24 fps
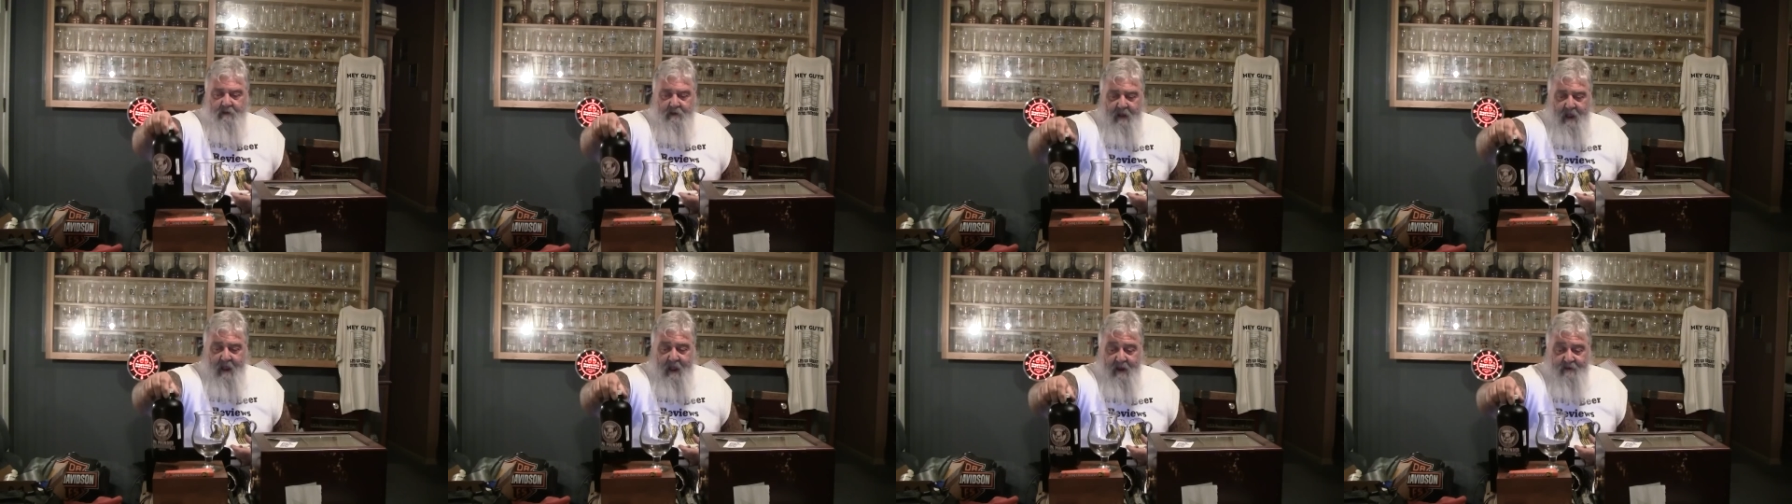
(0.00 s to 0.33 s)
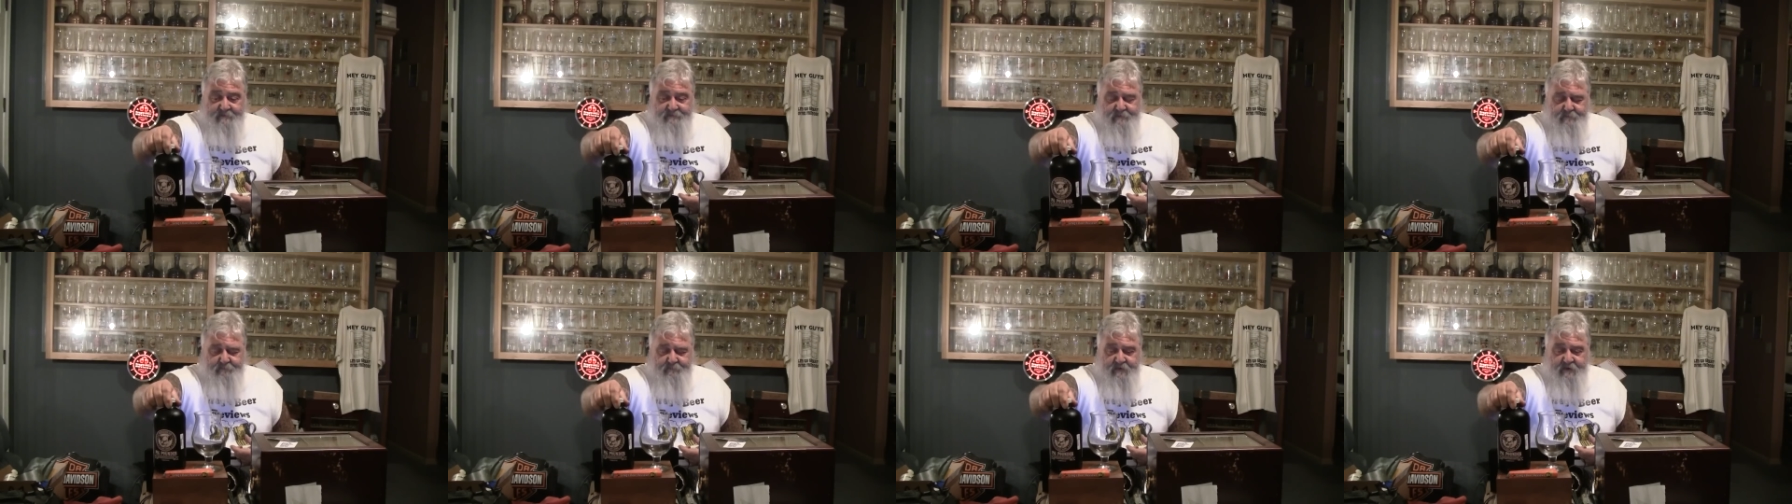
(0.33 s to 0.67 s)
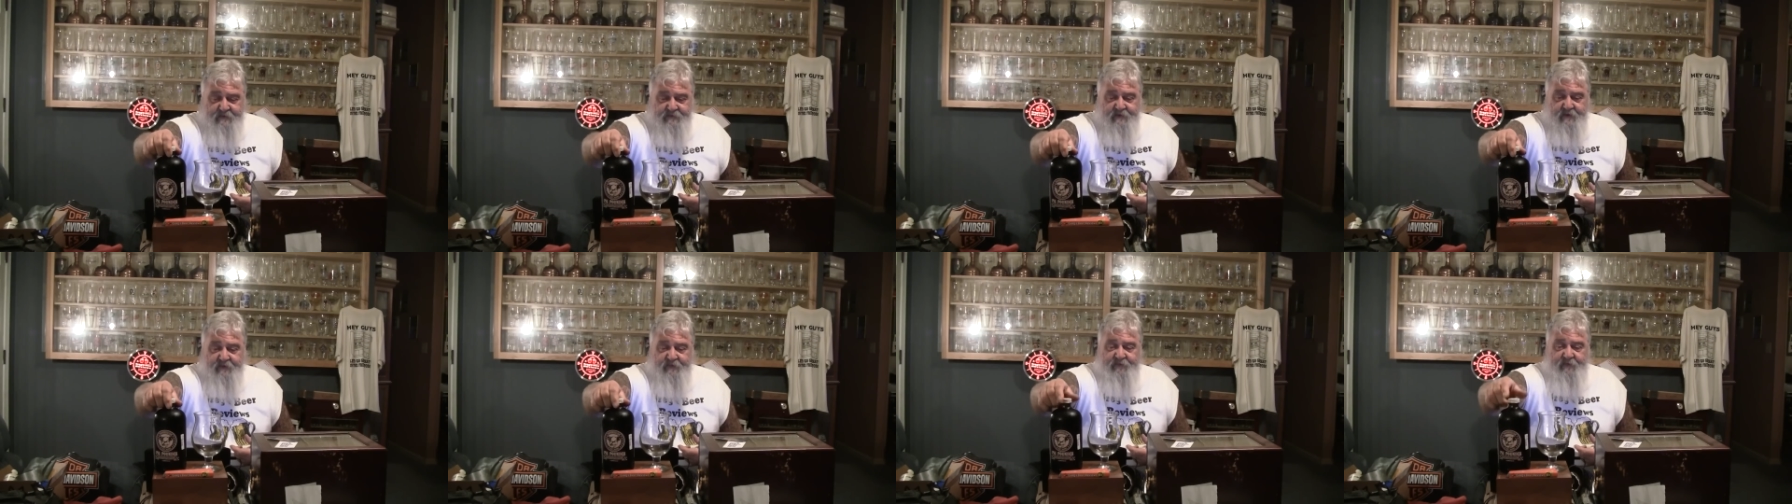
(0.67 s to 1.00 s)
I actually
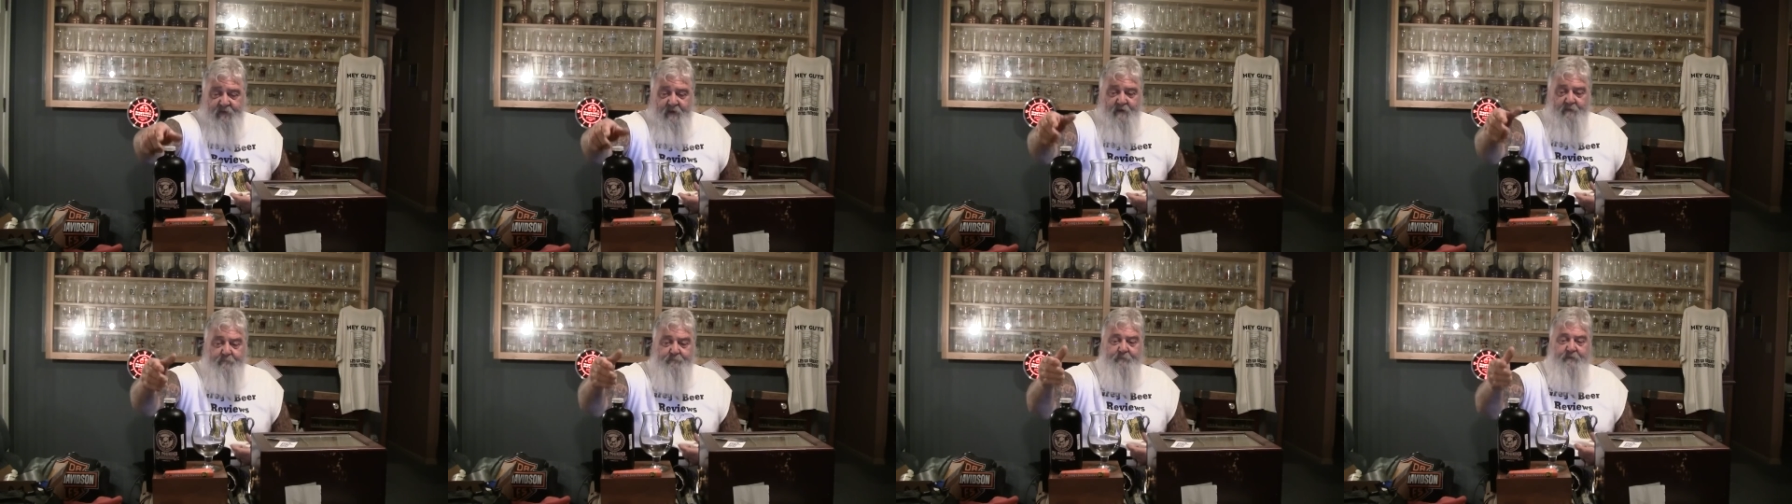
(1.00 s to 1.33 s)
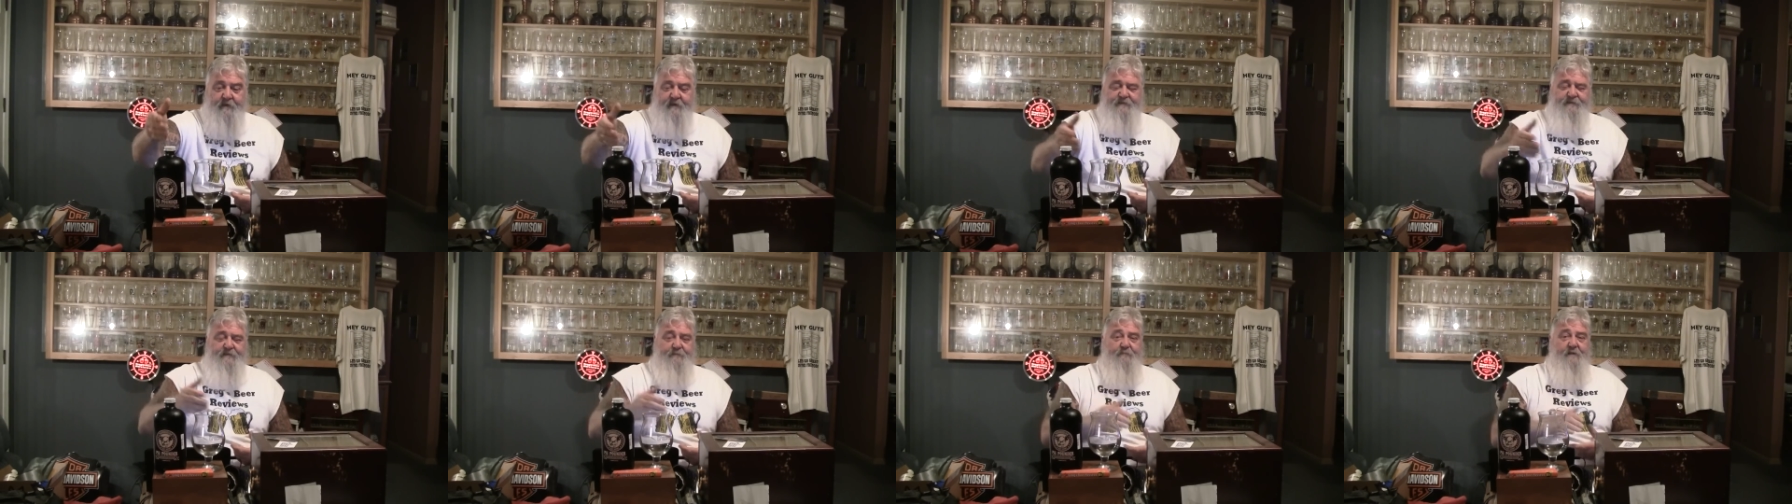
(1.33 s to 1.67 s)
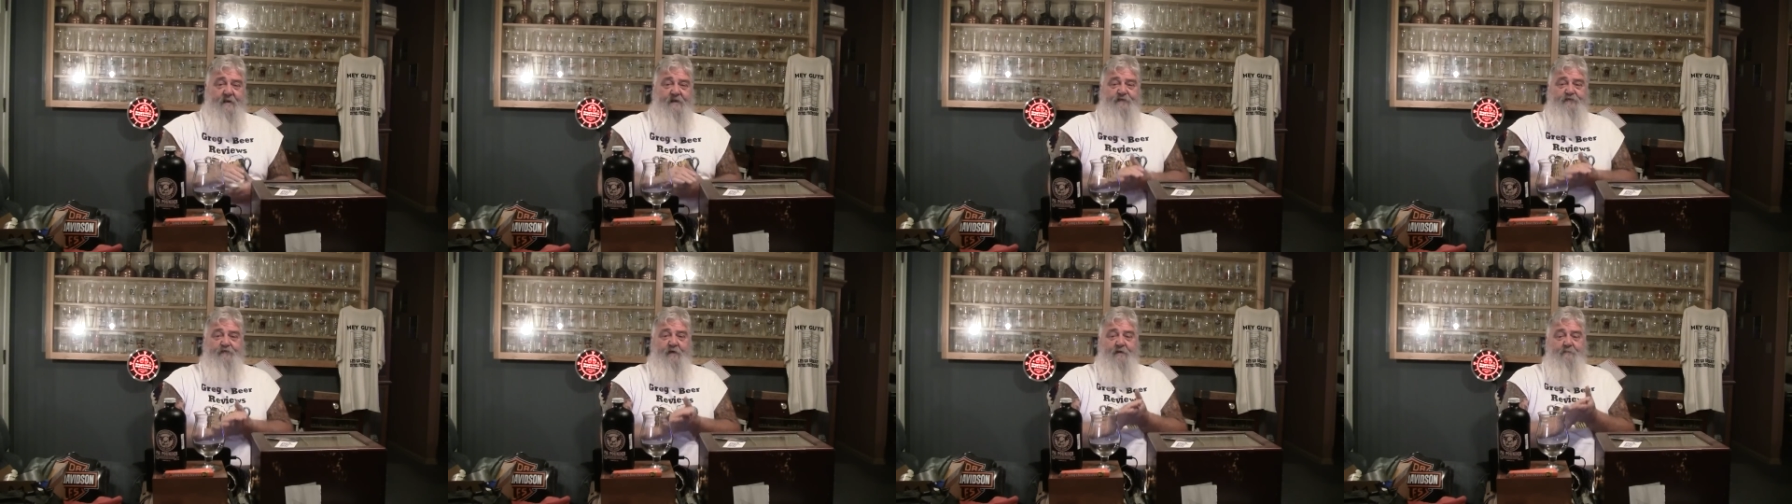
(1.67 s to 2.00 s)
picked this up at the
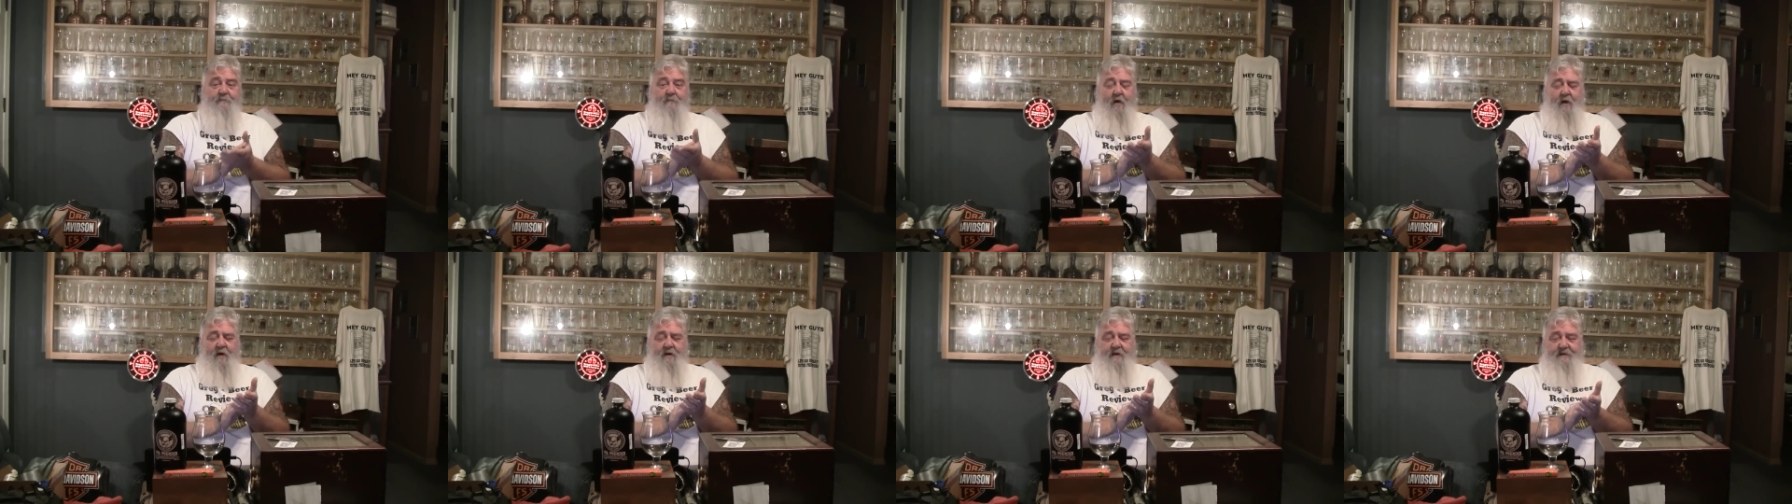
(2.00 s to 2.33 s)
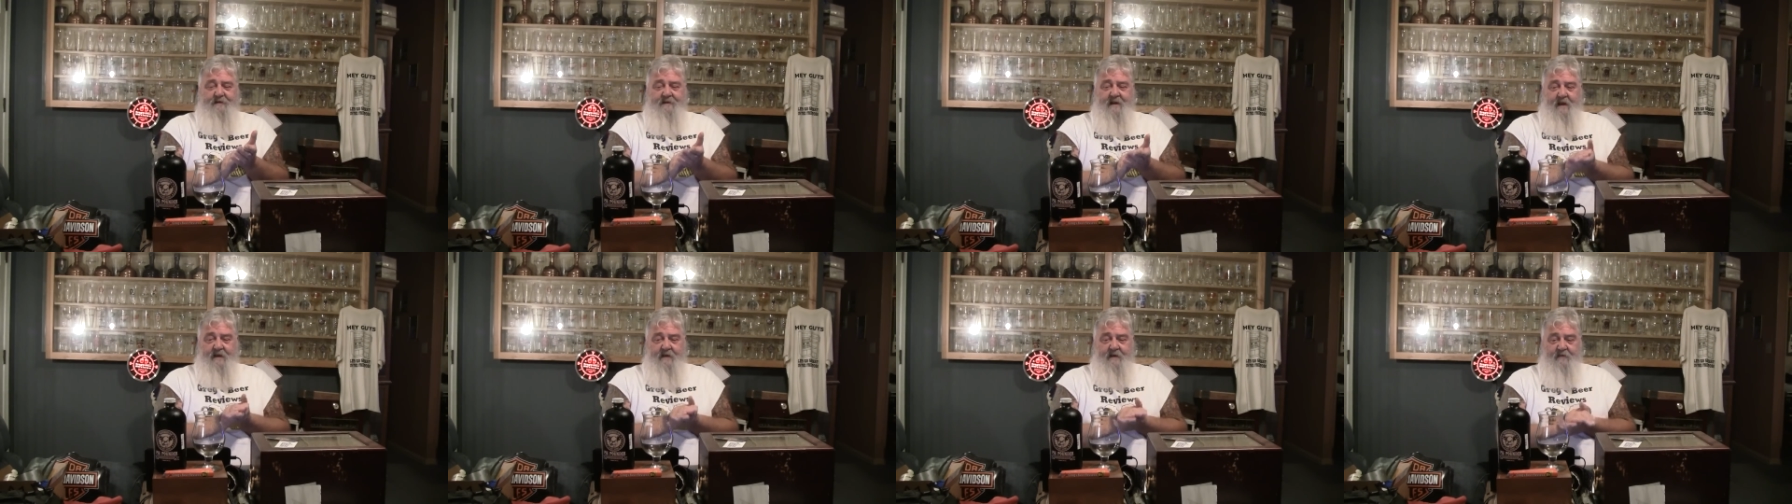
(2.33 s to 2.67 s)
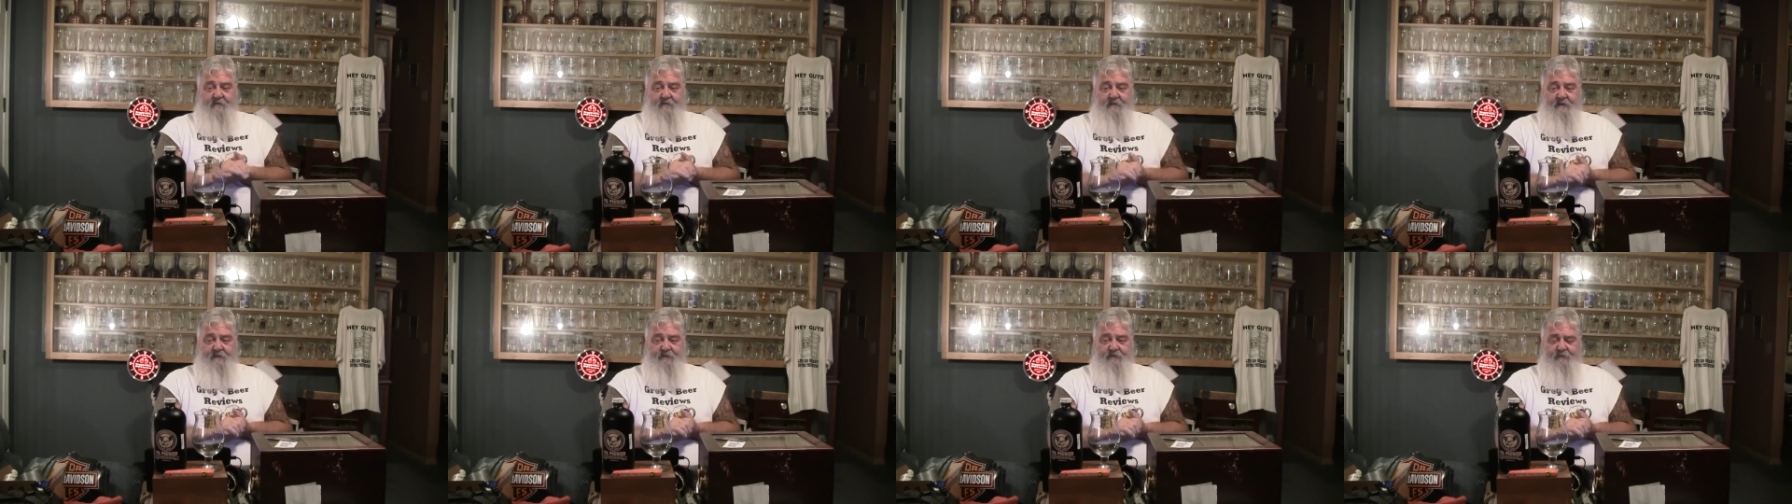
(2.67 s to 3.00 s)
Best Way Market down in
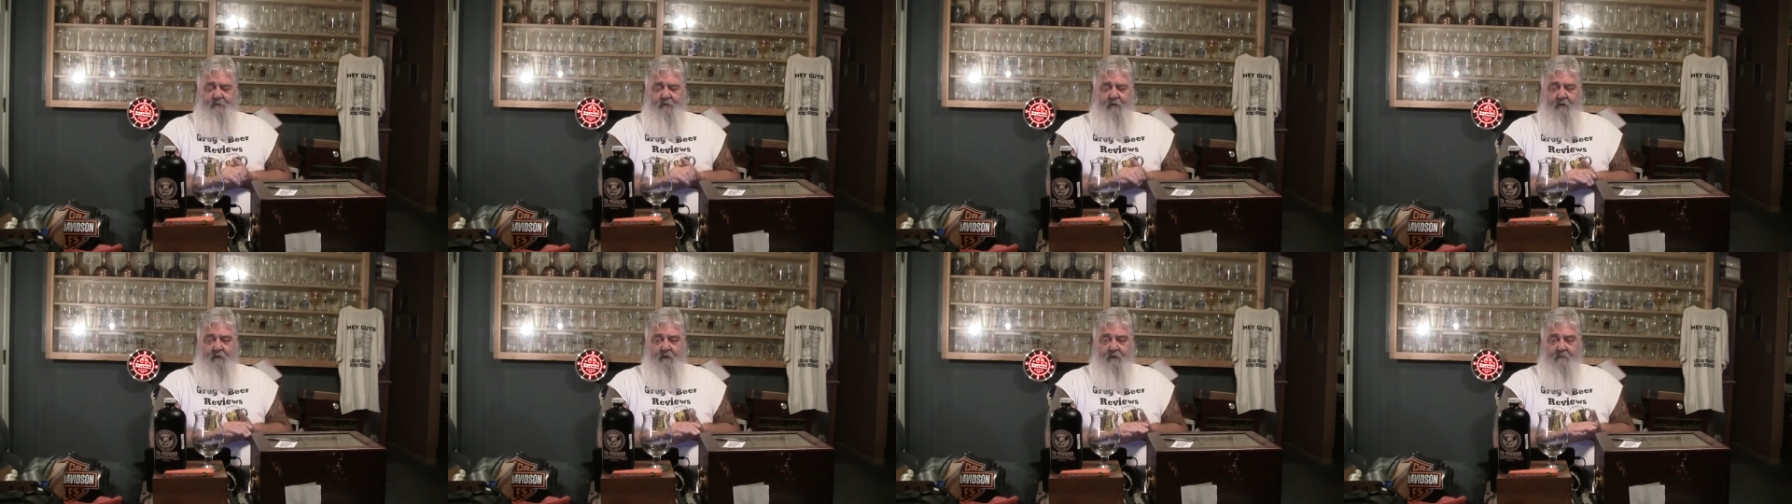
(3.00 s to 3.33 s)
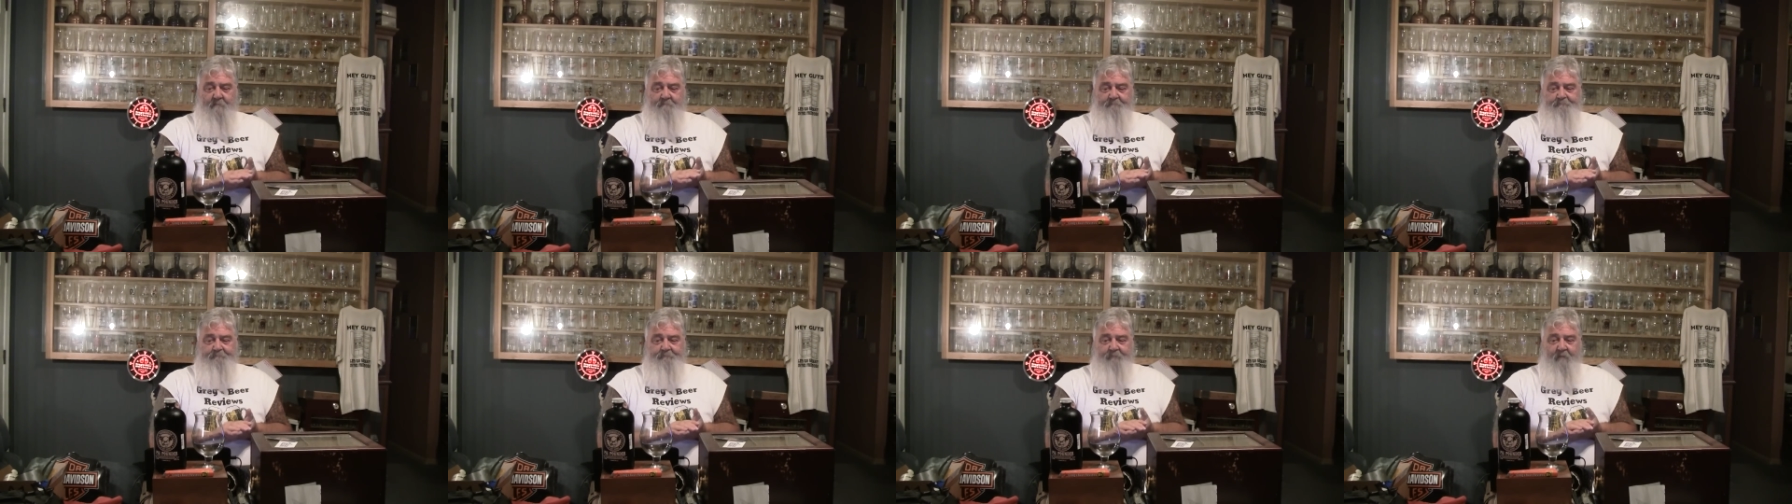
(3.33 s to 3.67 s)
Greensboro.